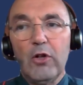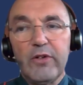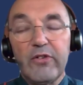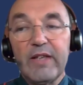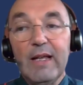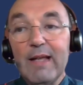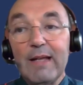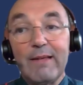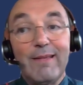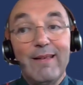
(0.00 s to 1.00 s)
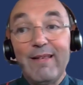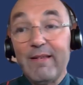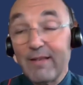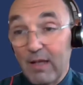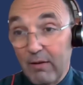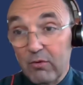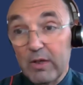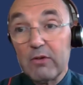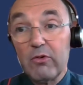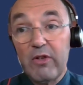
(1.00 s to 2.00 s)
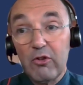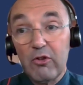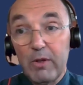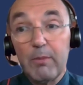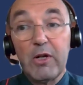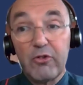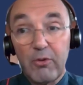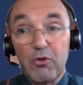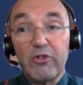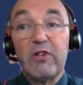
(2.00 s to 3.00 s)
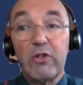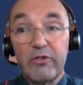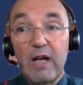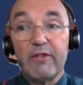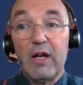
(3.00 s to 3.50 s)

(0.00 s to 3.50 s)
understand that this is safe to get to the hospital because the procedures has,